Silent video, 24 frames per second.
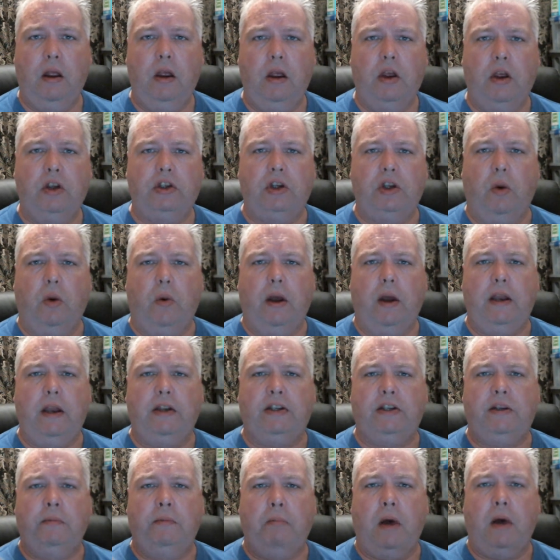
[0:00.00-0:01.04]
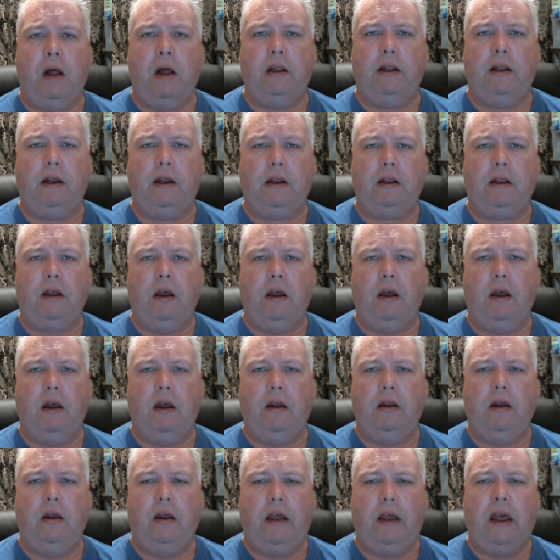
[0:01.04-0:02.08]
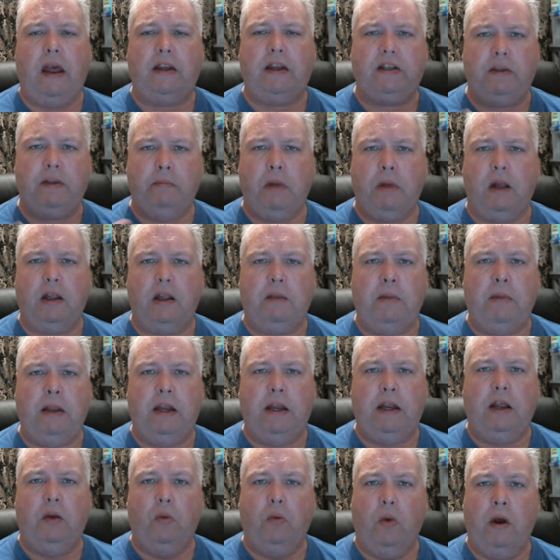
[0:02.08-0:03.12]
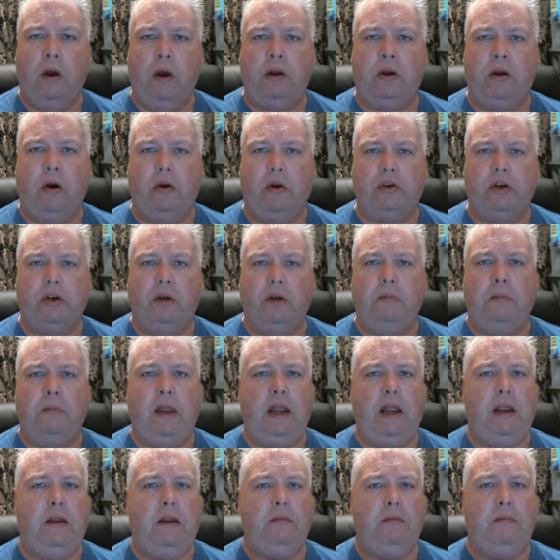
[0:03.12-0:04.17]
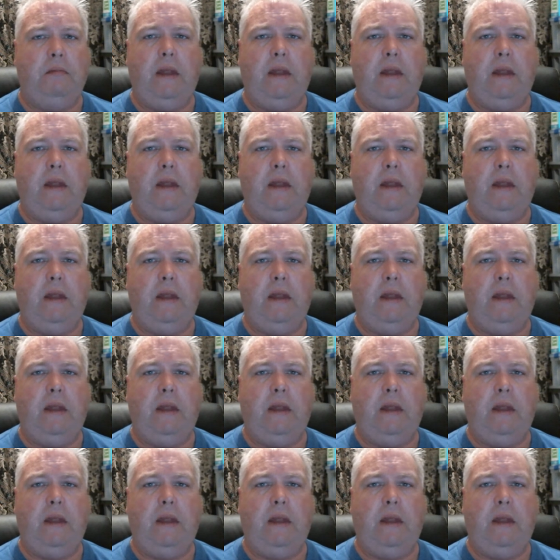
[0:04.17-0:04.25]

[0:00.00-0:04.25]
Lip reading: So what is symbolic, has symbolic meaning in one culture may